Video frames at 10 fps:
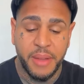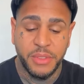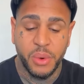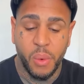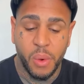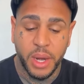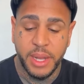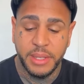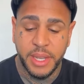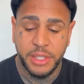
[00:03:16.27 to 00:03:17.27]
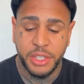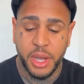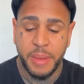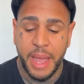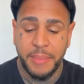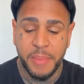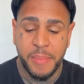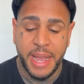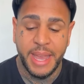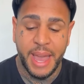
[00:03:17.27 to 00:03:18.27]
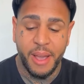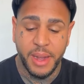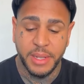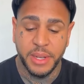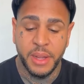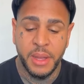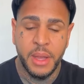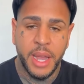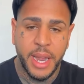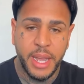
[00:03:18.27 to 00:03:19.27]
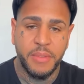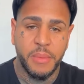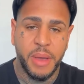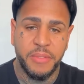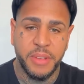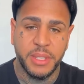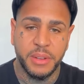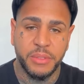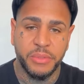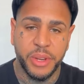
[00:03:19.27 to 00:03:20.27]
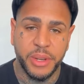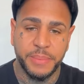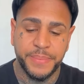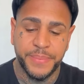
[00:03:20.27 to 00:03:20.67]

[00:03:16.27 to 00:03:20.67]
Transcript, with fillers: after organized hit job aimed at my character and even my physical freedom.